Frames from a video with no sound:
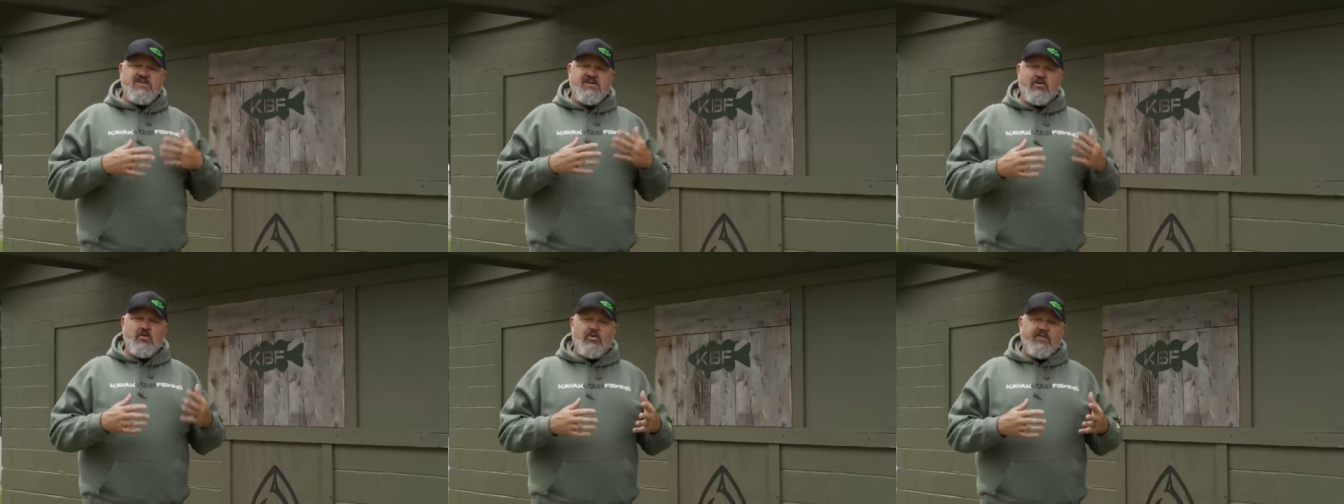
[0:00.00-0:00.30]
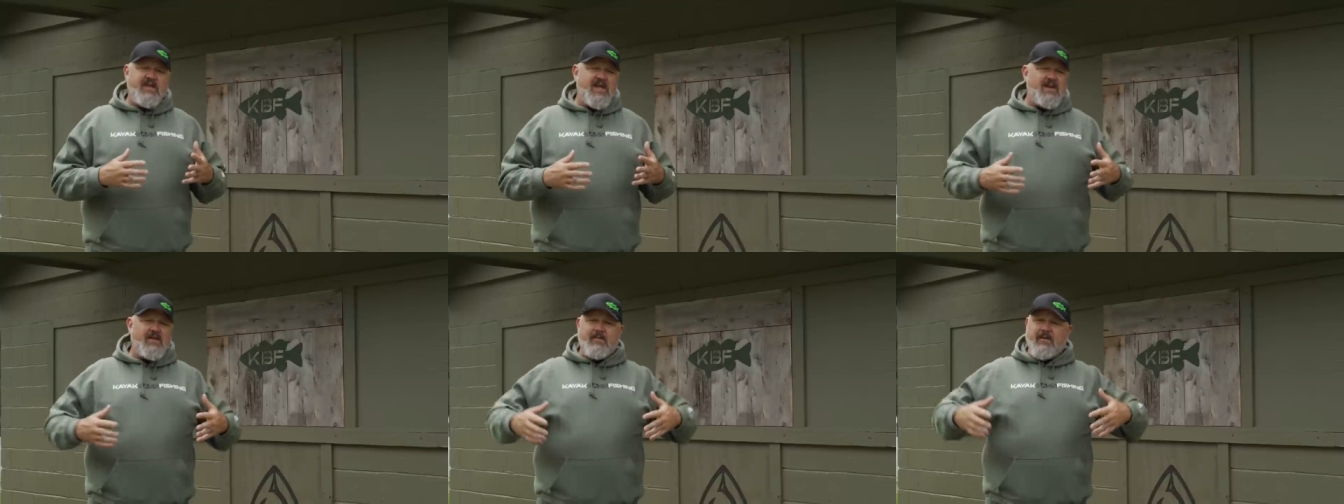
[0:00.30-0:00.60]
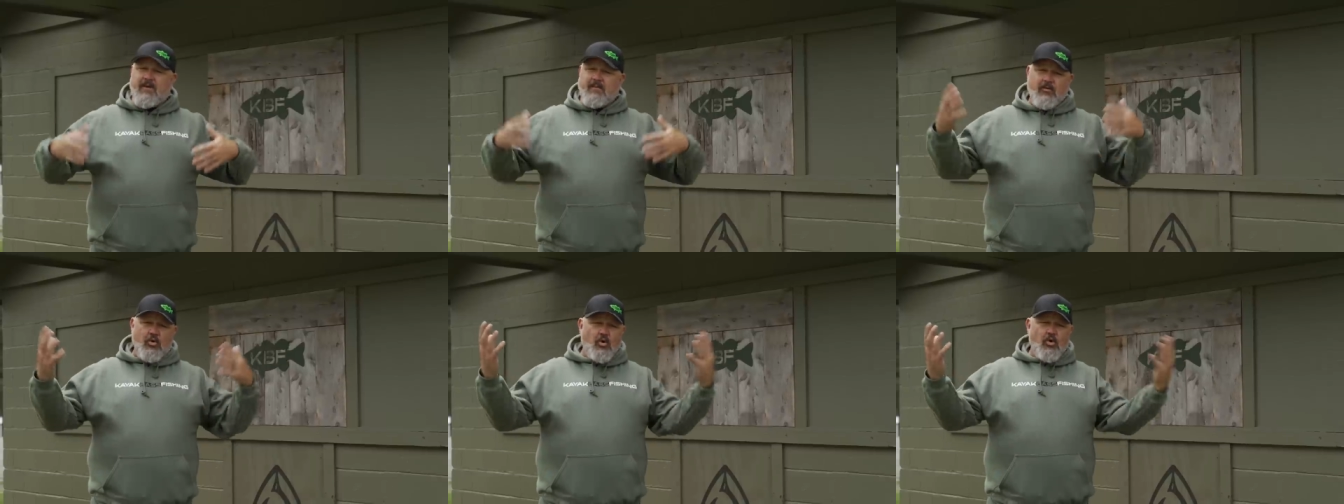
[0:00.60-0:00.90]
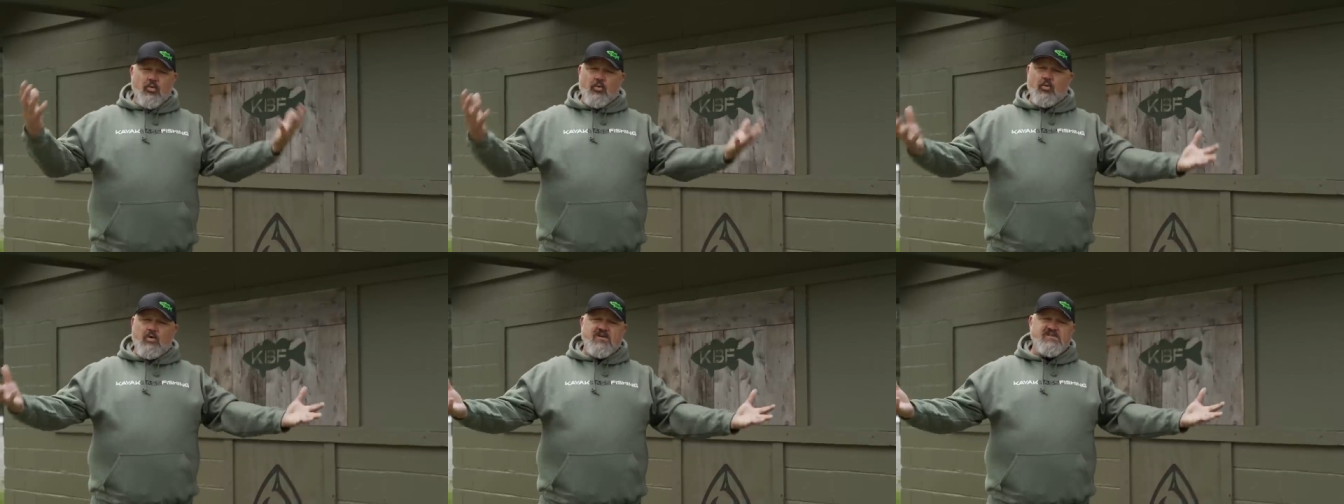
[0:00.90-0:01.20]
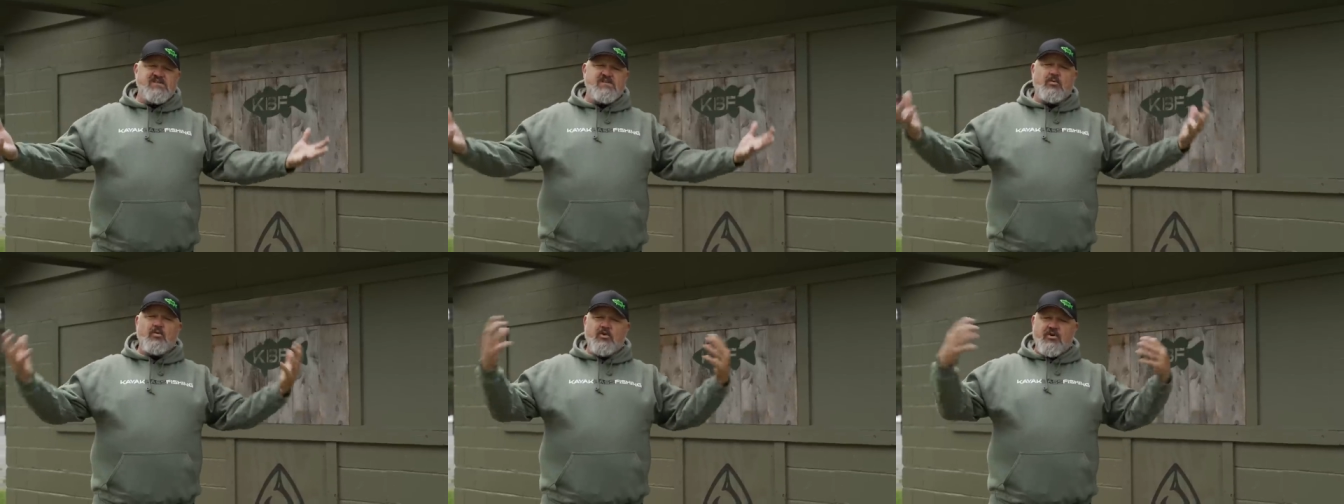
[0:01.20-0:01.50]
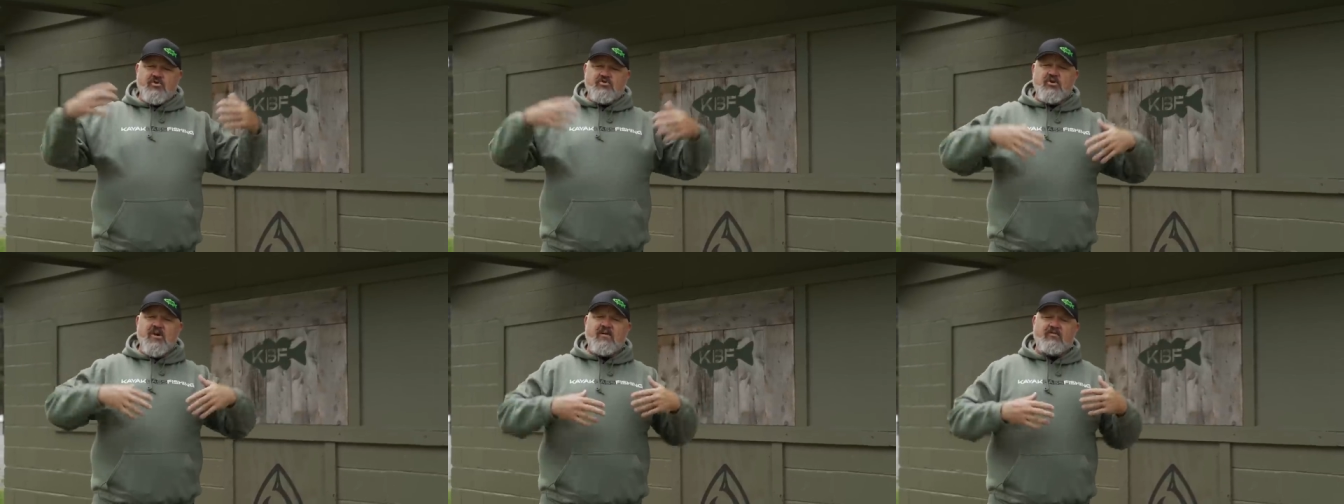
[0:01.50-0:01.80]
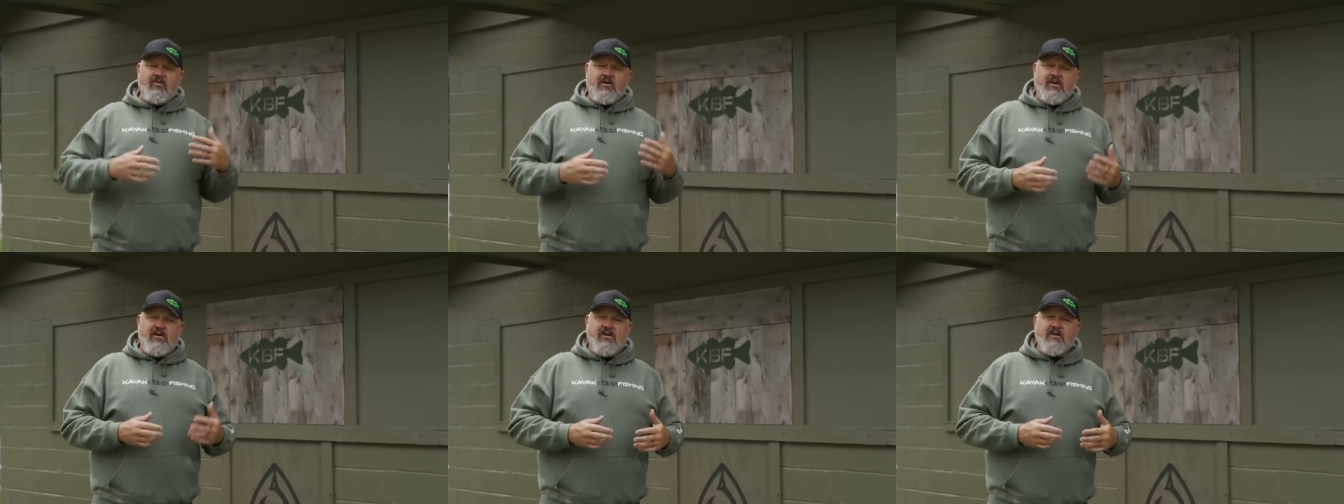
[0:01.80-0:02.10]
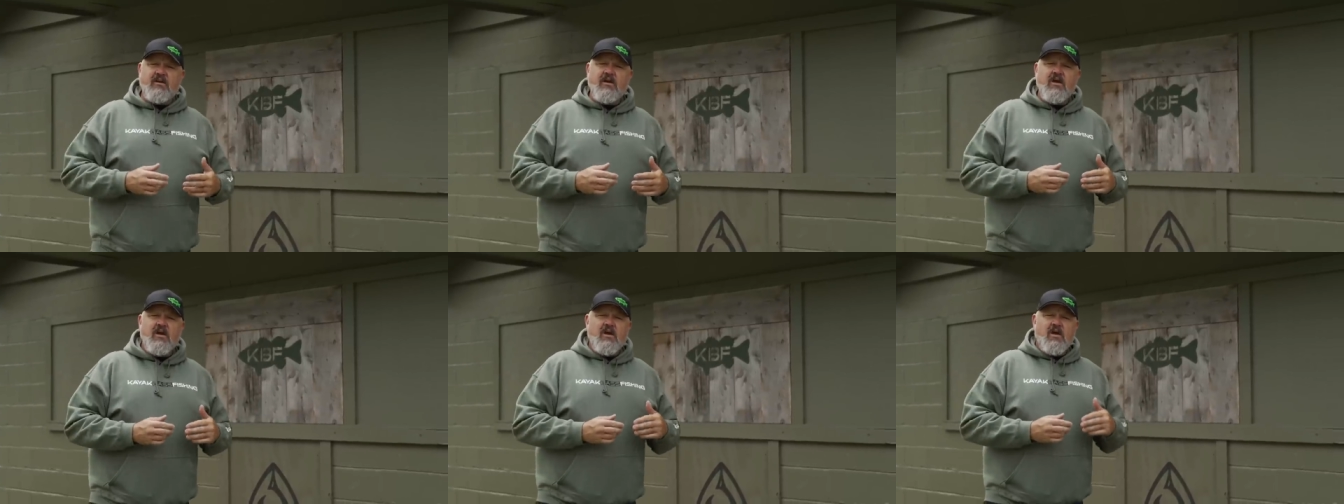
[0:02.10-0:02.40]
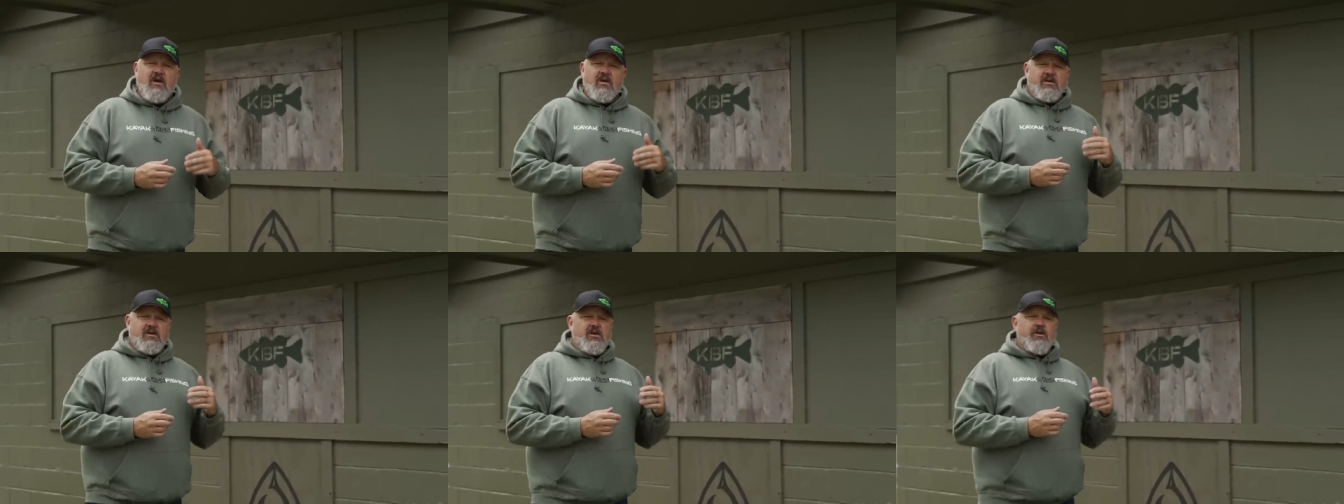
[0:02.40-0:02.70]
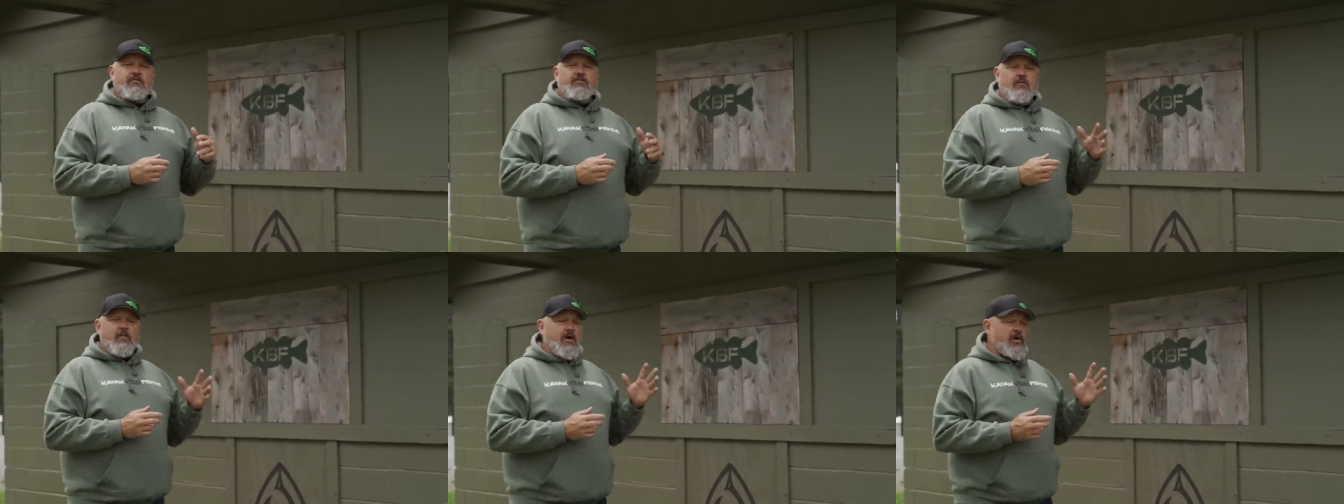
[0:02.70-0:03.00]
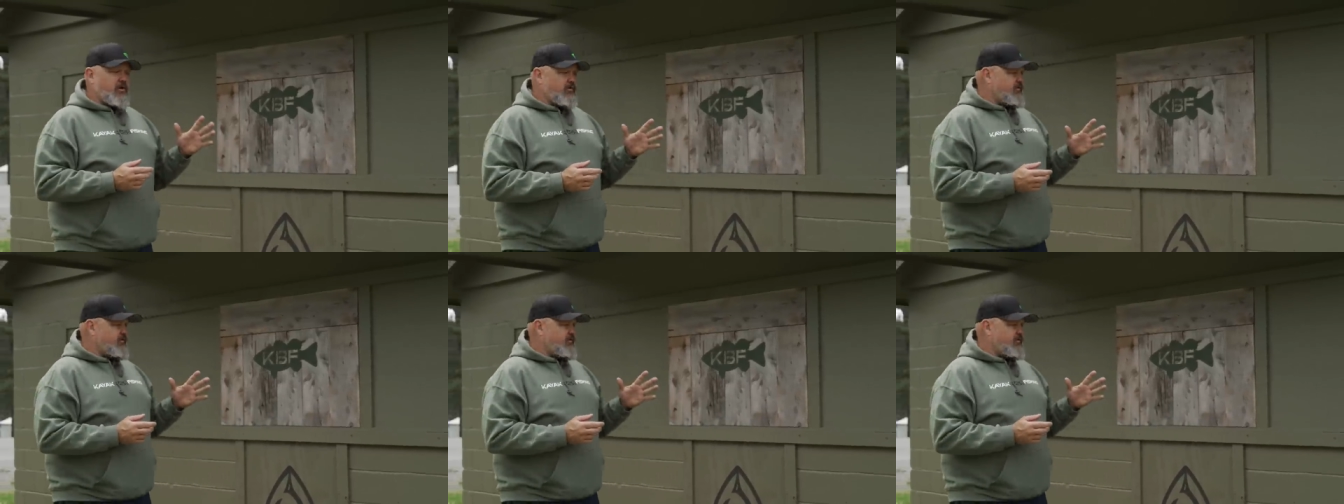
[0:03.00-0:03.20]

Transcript: in North Alabama or ones that want to travel in, you know, from all